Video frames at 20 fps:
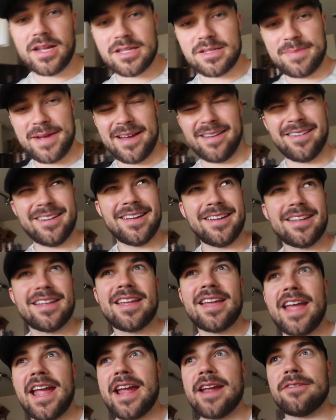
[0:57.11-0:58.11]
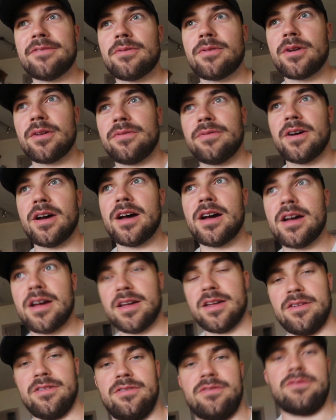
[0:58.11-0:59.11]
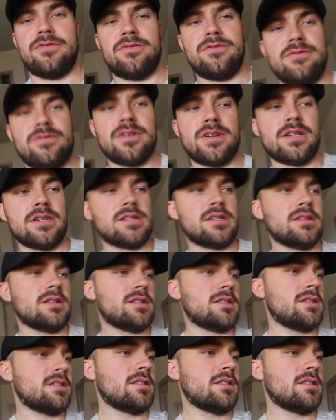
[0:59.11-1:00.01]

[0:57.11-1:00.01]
It's about 8:45, uh,